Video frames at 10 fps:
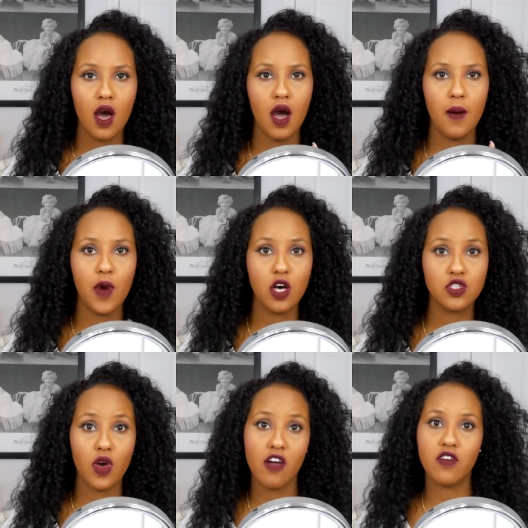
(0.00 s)
Um,
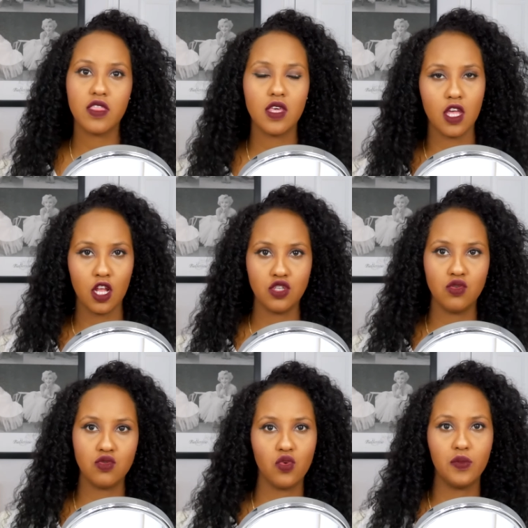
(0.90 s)
also, everything that I
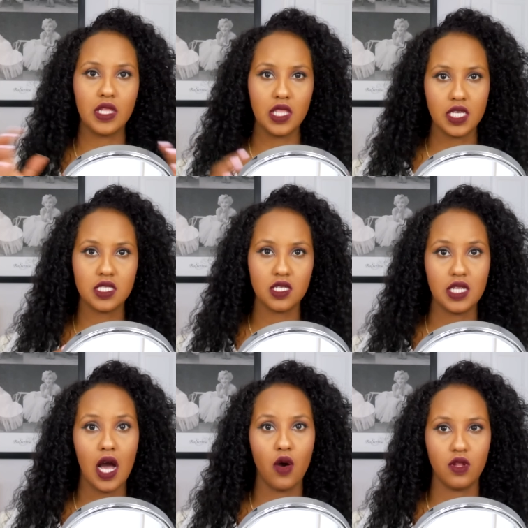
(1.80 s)
use will be listed
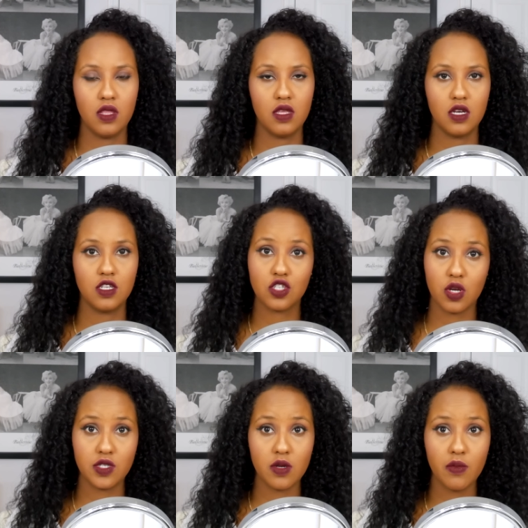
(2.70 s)
down in the
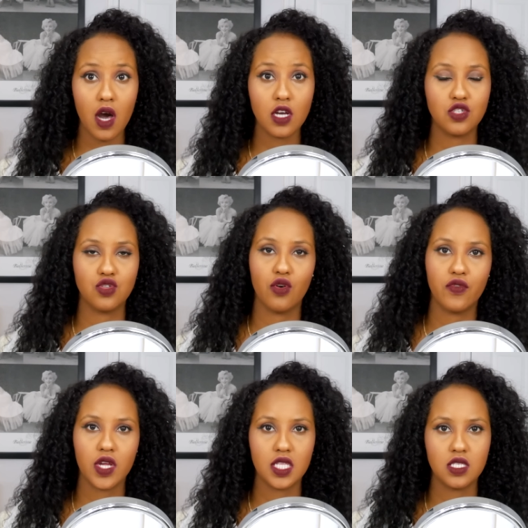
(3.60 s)
description box.
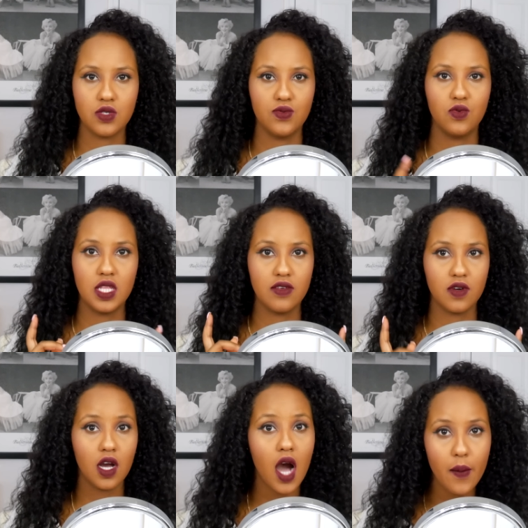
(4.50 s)
Don't forget to leave
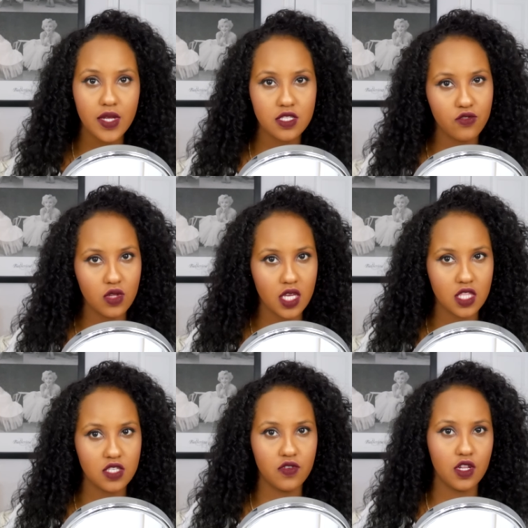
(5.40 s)
a comment if you
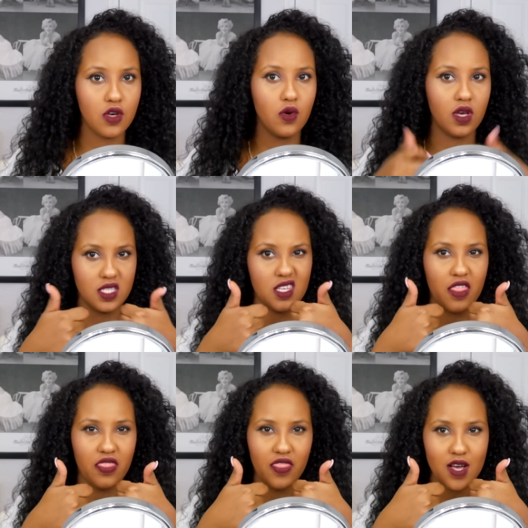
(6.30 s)
like this video, hit
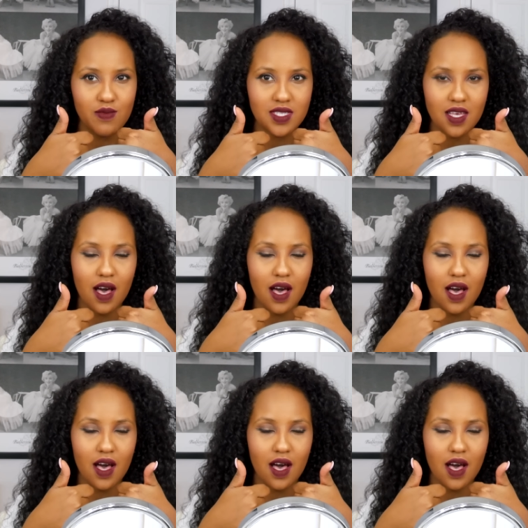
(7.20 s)
that thumbs